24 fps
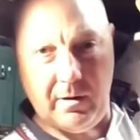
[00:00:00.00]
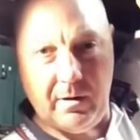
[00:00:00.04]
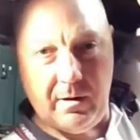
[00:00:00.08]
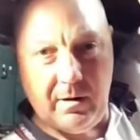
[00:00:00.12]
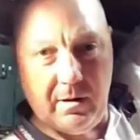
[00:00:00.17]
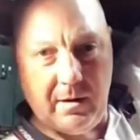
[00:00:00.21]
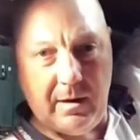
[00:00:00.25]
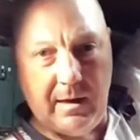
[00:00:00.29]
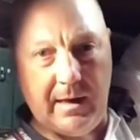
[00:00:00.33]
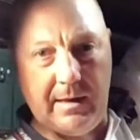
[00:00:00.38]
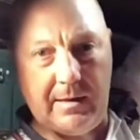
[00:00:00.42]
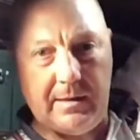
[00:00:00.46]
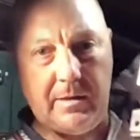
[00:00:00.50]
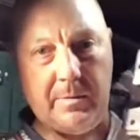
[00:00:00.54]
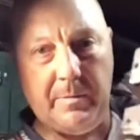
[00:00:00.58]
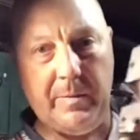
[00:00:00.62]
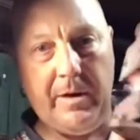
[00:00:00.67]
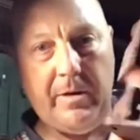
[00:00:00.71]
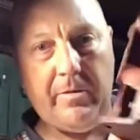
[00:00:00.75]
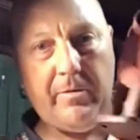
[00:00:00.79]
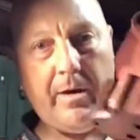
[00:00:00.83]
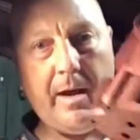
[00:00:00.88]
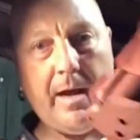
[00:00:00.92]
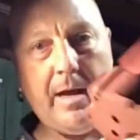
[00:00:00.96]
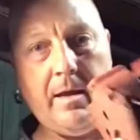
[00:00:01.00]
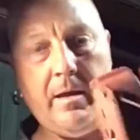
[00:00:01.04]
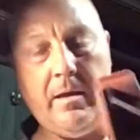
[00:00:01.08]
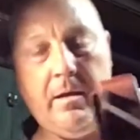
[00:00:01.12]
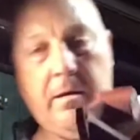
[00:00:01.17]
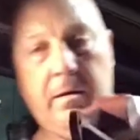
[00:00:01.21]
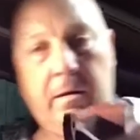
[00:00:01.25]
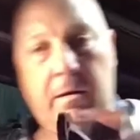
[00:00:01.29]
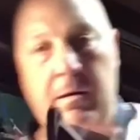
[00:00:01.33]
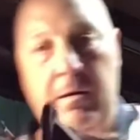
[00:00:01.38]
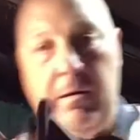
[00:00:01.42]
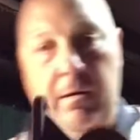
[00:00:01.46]
Okay, she's a bit grey.
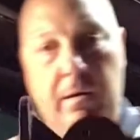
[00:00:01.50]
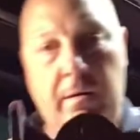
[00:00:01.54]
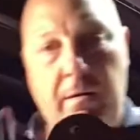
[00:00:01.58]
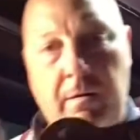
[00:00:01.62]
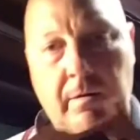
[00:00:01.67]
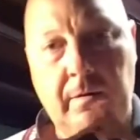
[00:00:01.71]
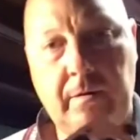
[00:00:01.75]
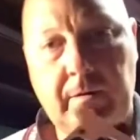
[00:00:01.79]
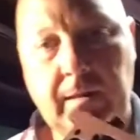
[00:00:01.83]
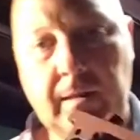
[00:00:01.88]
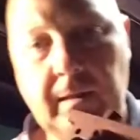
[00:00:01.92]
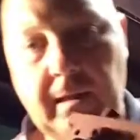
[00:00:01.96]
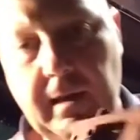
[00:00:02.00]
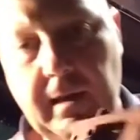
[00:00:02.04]
Did the